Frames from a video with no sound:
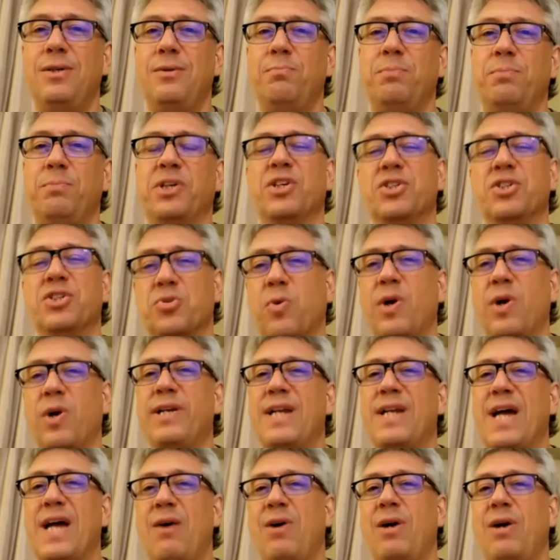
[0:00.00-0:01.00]
because
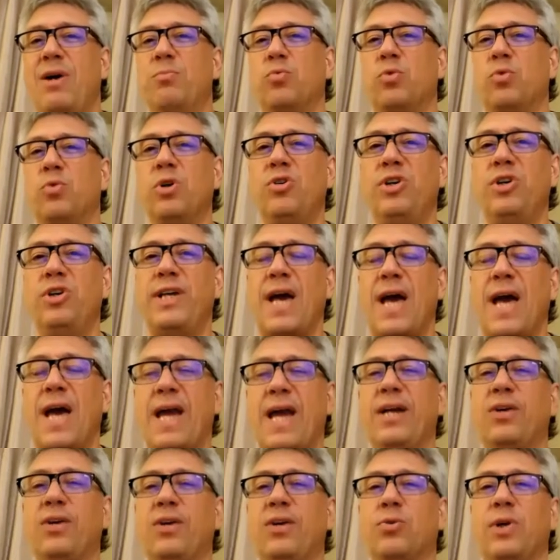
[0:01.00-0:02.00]
right now I'm really
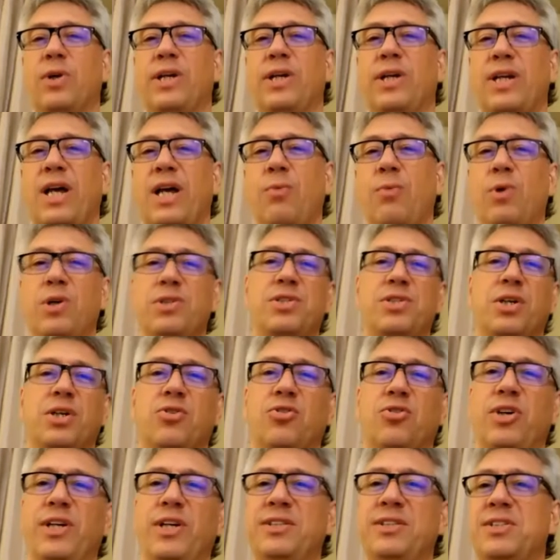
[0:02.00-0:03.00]
angry and I want to
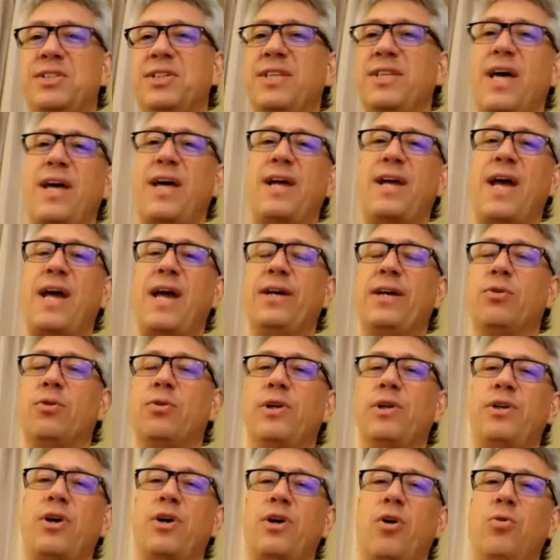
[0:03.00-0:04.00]
cling to that anger
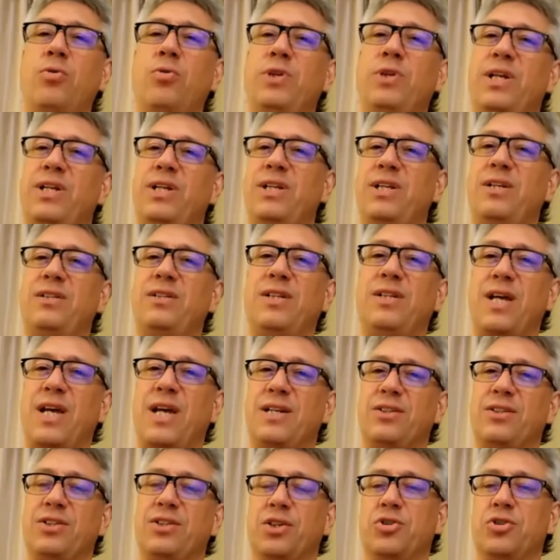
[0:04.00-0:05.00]
and own it
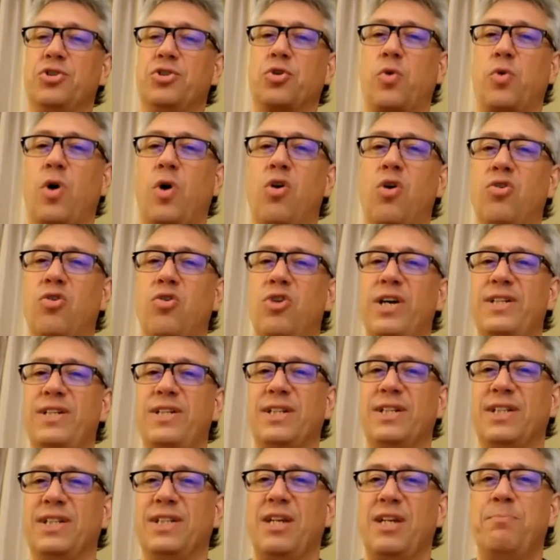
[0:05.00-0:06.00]
and control it
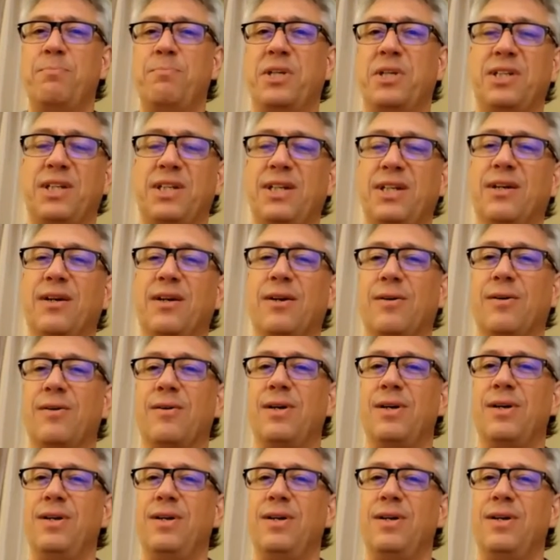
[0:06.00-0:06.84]
and keep it here.